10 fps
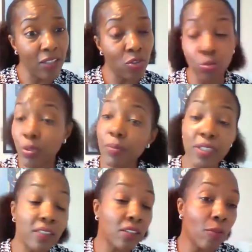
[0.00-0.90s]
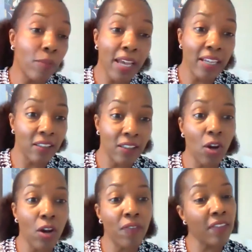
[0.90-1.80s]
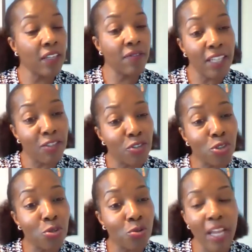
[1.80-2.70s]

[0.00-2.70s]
Do people need to go back into the office, and if they do,